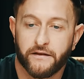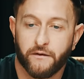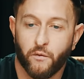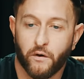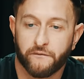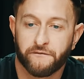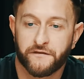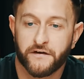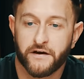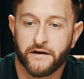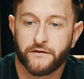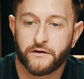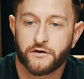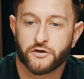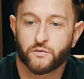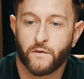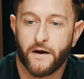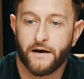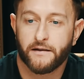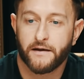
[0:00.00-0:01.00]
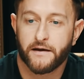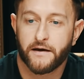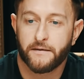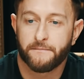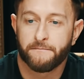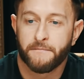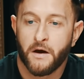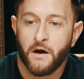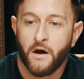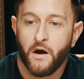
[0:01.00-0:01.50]
that one further as well.
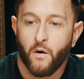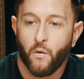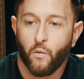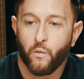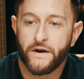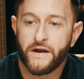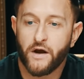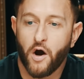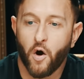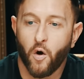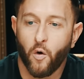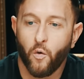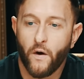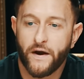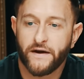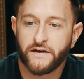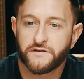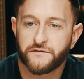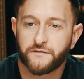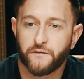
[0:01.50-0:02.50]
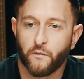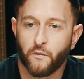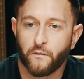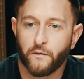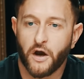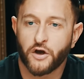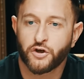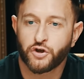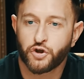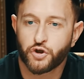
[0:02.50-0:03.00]
We always
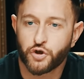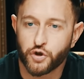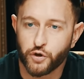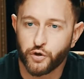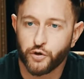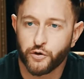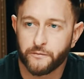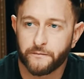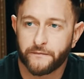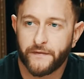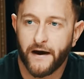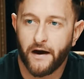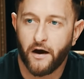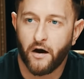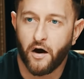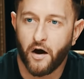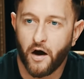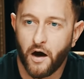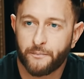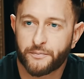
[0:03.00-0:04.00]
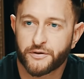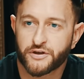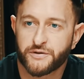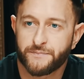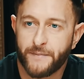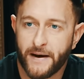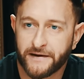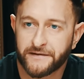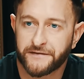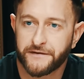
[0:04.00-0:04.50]
assume that our
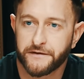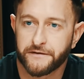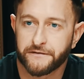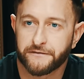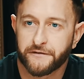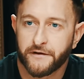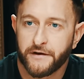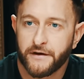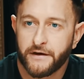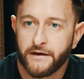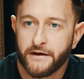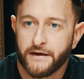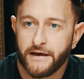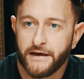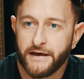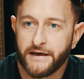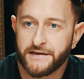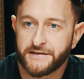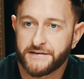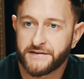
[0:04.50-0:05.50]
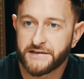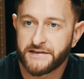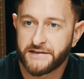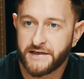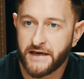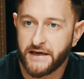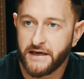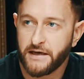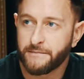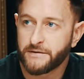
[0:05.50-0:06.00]
perspective is the
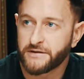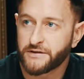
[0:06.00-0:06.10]
same